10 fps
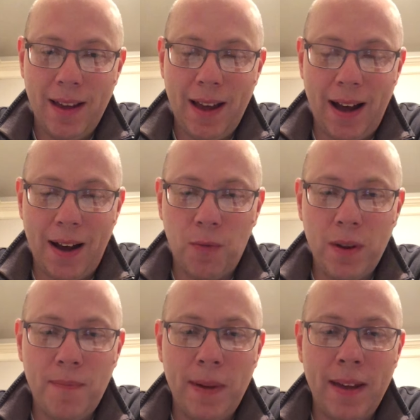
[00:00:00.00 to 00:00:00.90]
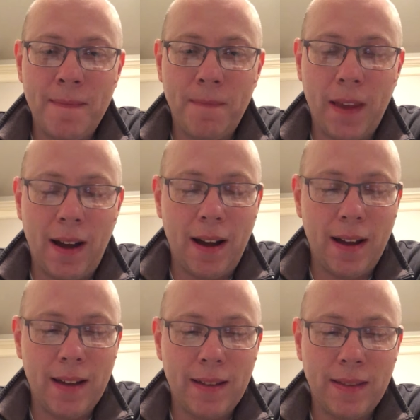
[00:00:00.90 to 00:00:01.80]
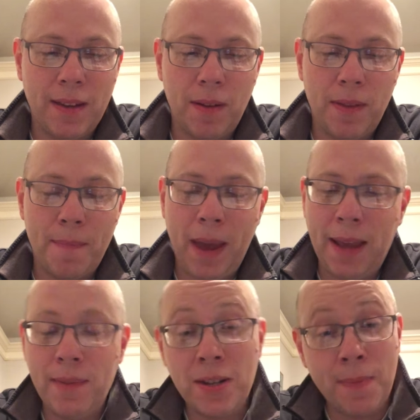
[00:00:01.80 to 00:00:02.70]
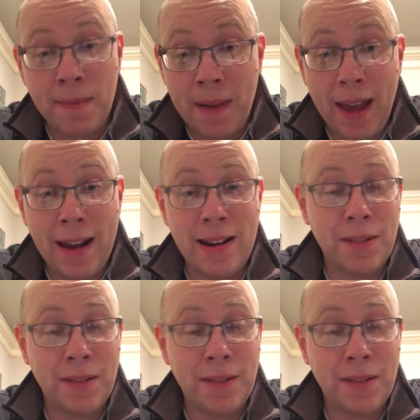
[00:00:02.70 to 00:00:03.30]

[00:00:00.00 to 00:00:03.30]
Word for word: Uh, we've been uh, the the payment has been made,